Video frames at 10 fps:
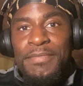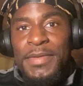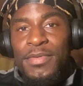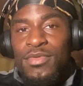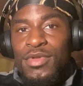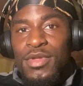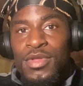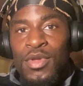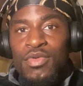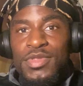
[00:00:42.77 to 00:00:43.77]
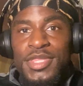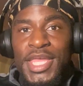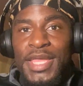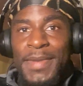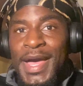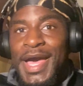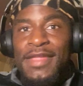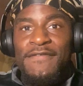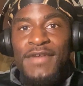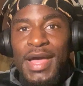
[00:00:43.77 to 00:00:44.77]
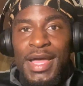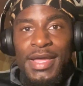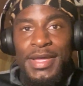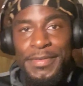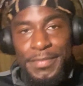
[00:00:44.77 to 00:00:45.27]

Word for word: people don't see behind the fog.